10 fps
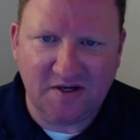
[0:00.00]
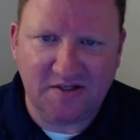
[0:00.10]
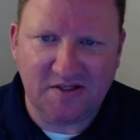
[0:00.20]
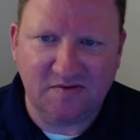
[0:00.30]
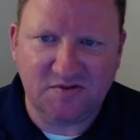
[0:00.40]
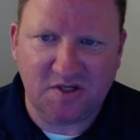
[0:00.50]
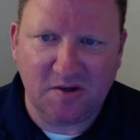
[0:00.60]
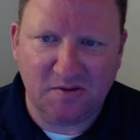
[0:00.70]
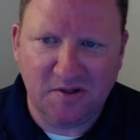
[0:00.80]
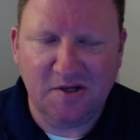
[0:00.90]
ID of
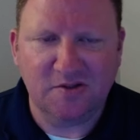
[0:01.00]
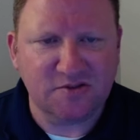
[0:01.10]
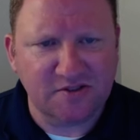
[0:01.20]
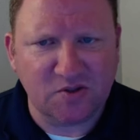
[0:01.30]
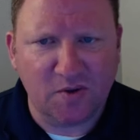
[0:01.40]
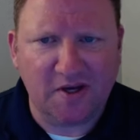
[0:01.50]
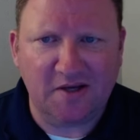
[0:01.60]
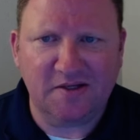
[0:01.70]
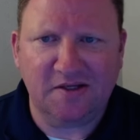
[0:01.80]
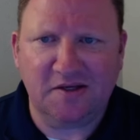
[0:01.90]
share. So let's go
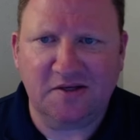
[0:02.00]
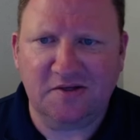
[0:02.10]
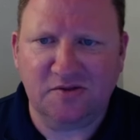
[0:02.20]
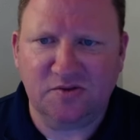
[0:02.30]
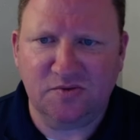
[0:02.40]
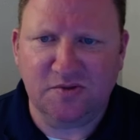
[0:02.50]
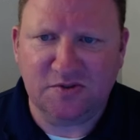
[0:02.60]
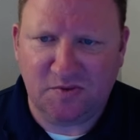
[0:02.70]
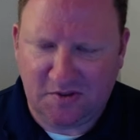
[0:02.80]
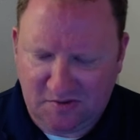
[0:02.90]
ahead and do this
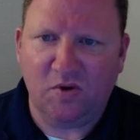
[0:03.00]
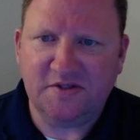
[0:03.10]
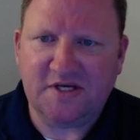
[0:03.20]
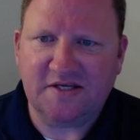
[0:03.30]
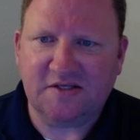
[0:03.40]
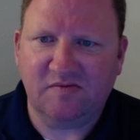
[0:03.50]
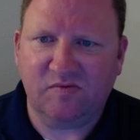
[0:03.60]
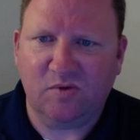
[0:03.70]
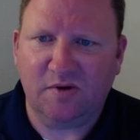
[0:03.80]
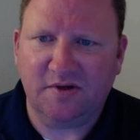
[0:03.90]
one. What it's asking
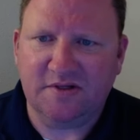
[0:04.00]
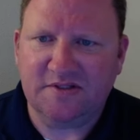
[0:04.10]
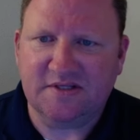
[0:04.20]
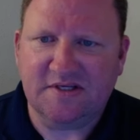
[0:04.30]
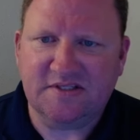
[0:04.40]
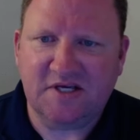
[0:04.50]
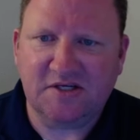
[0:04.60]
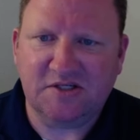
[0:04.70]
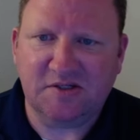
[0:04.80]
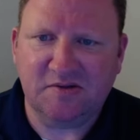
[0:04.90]
for is a
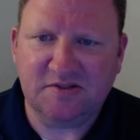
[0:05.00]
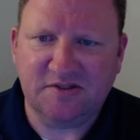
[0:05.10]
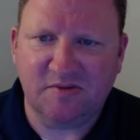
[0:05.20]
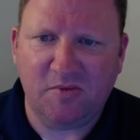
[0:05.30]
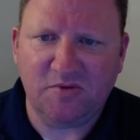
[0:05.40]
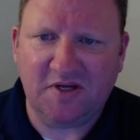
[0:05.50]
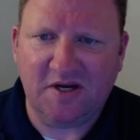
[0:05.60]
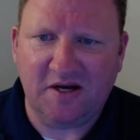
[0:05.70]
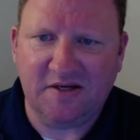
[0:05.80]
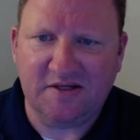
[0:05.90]
section. Since they're both
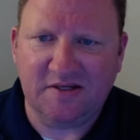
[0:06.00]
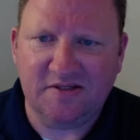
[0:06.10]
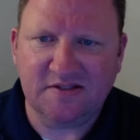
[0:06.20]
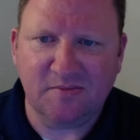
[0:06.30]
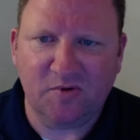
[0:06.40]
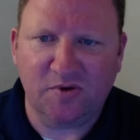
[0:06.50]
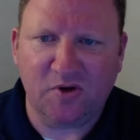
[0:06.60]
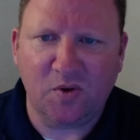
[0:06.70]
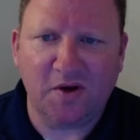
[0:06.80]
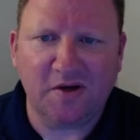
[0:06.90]
getting IDs, I'm going to
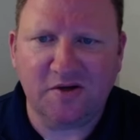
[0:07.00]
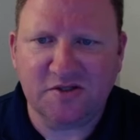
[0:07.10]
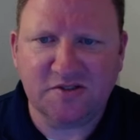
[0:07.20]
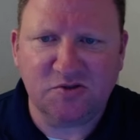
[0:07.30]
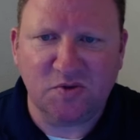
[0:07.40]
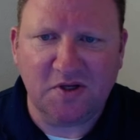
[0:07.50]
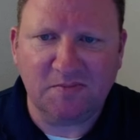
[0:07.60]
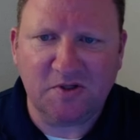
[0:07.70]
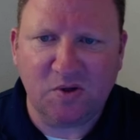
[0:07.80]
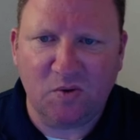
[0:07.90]
go ahead and just do an
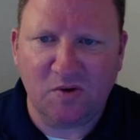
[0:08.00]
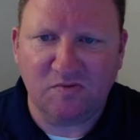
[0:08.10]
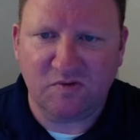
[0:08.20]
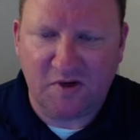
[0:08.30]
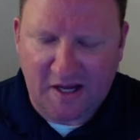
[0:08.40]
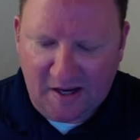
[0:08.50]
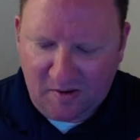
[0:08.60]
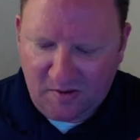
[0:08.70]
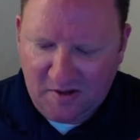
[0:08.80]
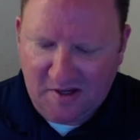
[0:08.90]
empty quote for
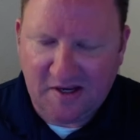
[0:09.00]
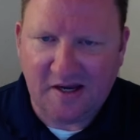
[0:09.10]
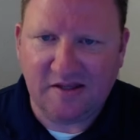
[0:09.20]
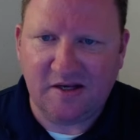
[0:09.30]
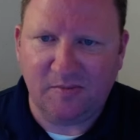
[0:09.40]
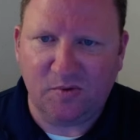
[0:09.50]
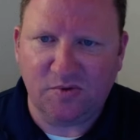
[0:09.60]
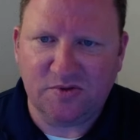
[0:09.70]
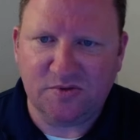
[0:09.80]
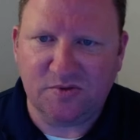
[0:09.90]
now, and then I'm
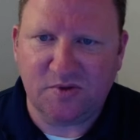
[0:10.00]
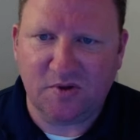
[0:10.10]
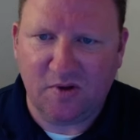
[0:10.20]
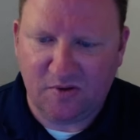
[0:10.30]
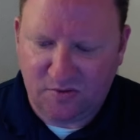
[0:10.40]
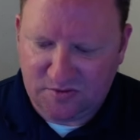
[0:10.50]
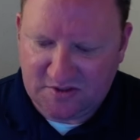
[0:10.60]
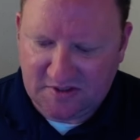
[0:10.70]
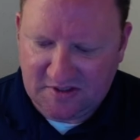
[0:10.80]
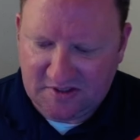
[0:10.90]
going to close
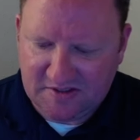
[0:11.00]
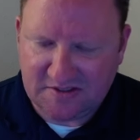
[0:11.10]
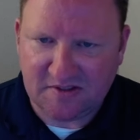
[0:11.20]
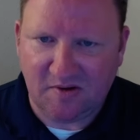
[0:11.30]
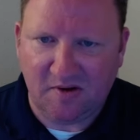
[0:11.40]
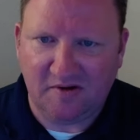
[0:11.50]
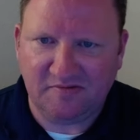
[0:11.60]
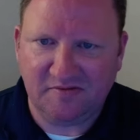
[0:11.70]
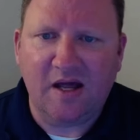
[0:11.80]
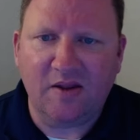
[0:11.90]
this off.
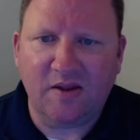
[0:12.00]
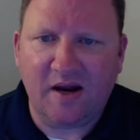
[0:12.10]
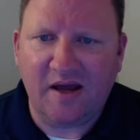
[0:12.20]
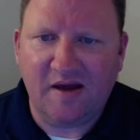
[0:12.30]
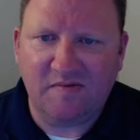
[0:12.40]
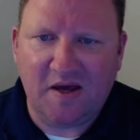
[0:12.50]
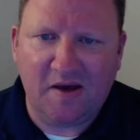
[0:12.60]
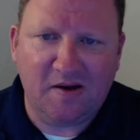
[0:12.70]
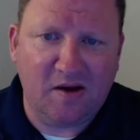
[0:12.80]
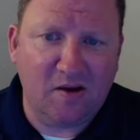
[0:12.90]
Now that I have
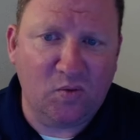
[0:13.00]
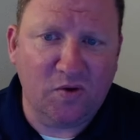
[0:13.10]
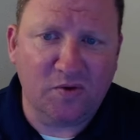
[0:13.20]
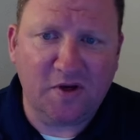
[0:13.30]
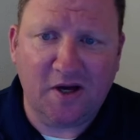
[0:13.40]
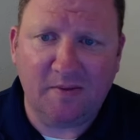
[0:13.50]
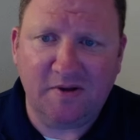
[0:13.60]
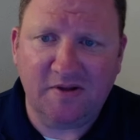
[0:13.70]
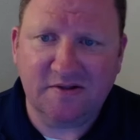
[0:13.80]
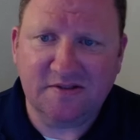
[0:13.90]
that, I will
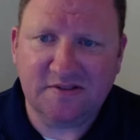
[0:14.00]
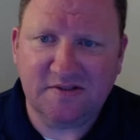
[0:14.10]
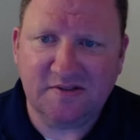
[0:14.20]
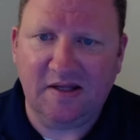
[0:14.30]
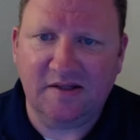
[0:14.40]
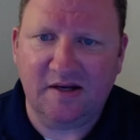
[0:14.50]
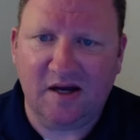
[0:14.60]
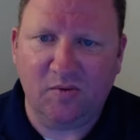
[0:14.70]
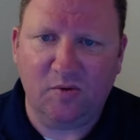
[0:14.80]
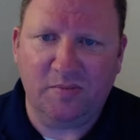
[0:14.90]
copy this, and then
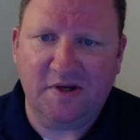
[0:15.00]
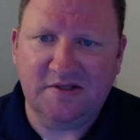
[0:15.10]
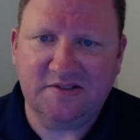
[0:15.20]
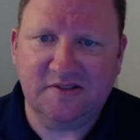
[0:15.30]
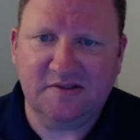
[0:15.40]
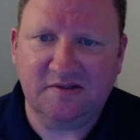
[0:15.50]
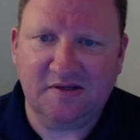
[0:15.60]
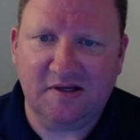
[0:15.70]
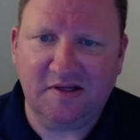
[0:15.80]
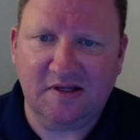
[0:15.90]
I will paste it
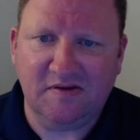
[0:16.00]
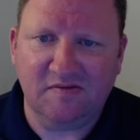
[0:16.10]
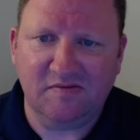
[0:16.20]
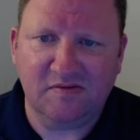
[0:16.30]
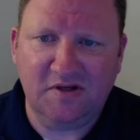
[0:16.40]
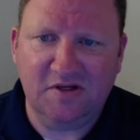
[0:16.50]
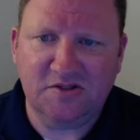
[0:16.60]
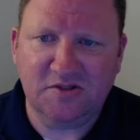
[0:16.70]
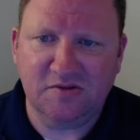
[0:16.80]
and give each